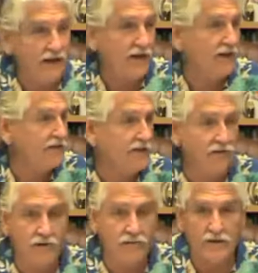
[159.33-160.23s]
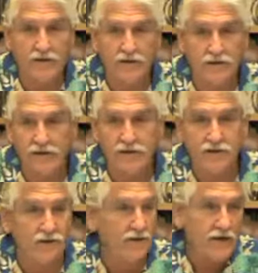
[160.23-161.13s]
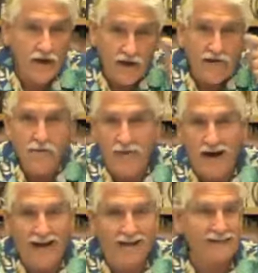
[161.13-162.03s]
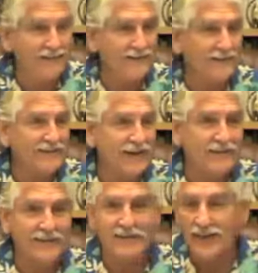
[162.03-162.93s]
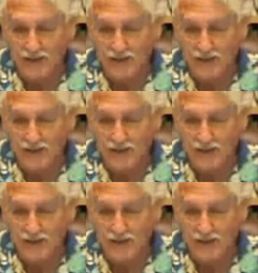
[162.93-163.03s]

Easy to rebuild tissue and, and the mind and things like this.